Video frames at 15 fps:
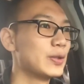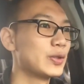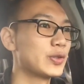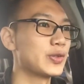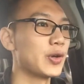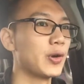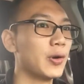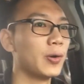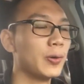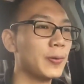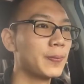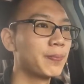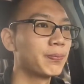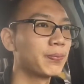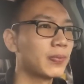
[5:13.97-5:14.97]

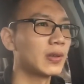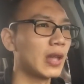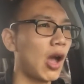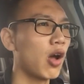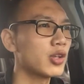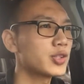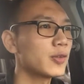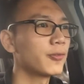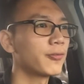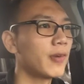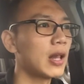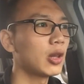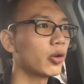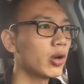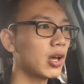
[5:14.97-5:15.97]
so I also
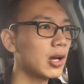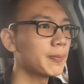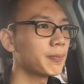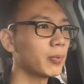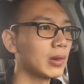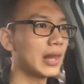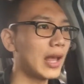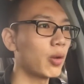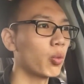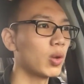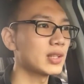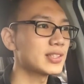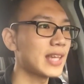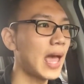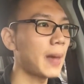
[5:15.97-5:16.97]
followed up like
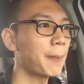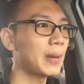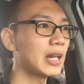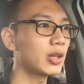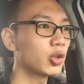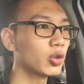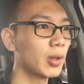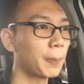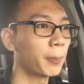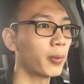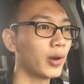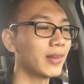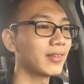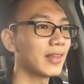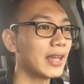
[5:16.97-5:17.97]
what's happening to the
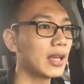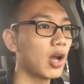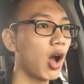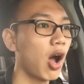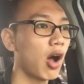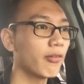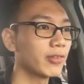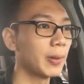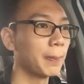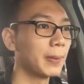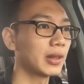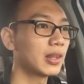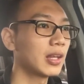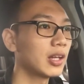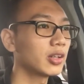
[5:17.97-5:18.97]
printing of the
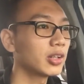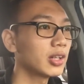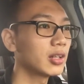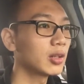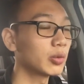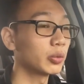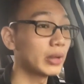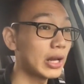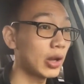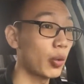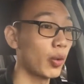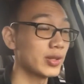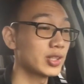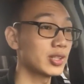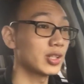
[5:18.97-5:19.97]
material
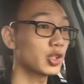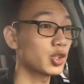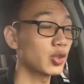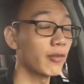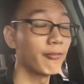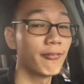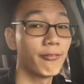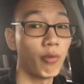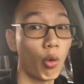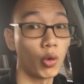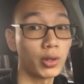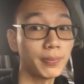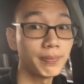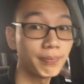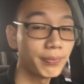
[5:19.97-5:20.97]
requisition
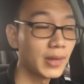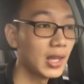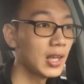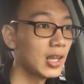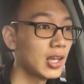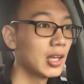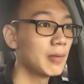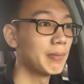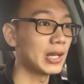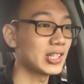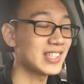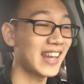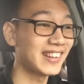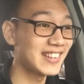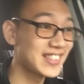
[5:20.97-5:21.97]
form,
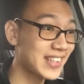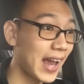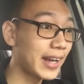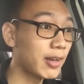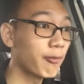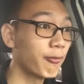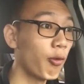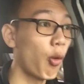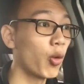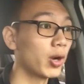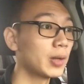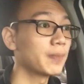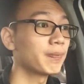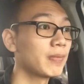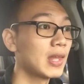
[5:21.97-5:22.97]
because I designed a
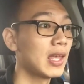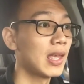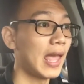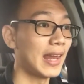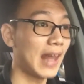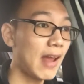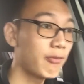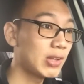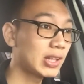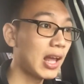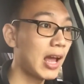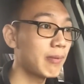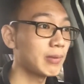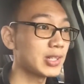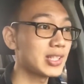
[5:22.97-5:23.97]
form and every
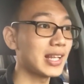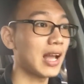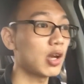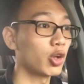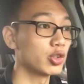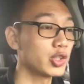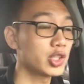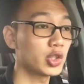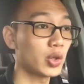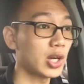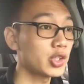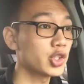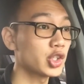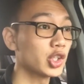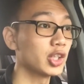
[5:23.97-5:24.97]
time there's like a
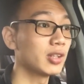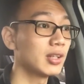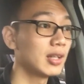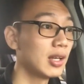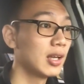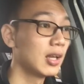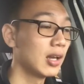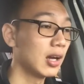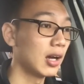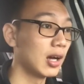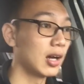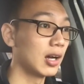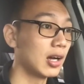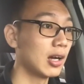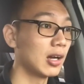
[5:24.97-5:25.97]
construction
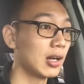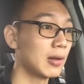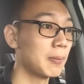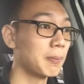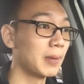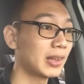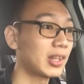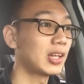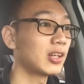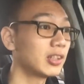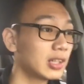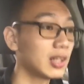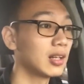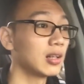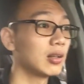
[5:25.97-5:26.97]

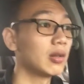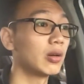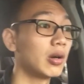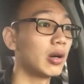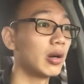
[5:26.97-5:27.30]
material